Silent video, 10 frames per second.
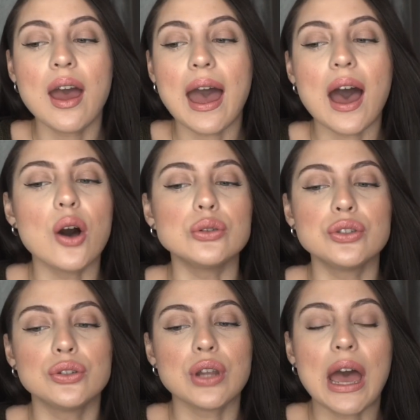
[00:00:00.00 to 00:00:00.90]
how
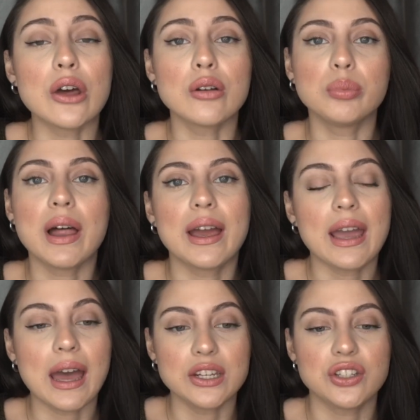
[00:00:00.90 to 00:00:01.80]
to apply
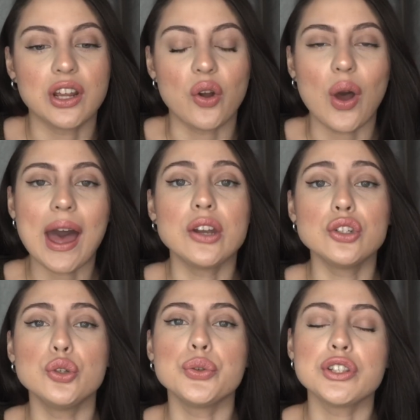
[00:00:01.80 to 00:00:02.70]
eyeshadow, how to
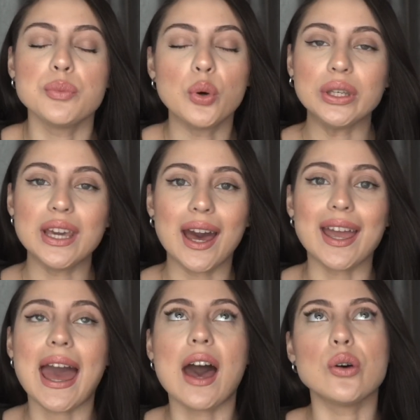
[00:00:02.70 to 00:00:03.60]
do a smoky eye,
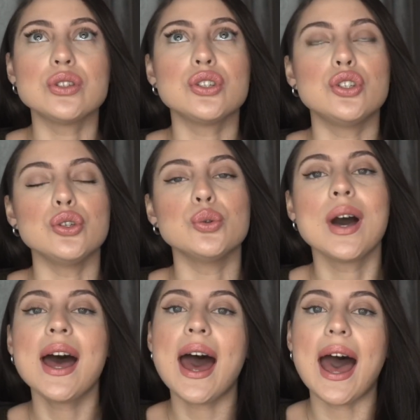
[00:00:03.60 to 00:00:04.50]
how to do
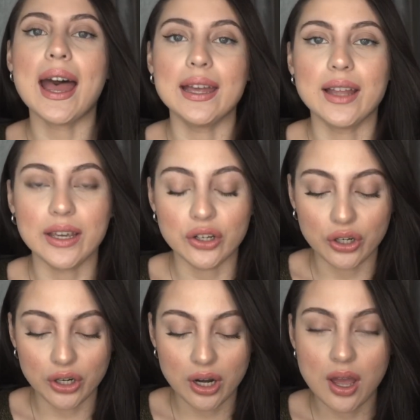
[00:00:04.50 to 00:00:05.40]

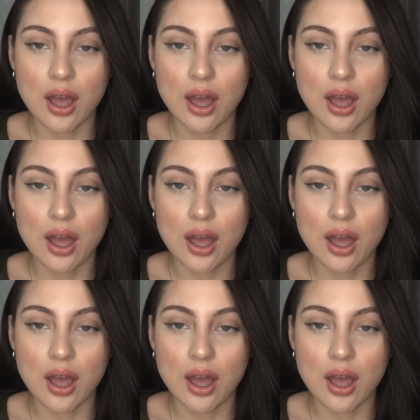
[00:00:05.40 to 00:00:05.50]
eyeliner,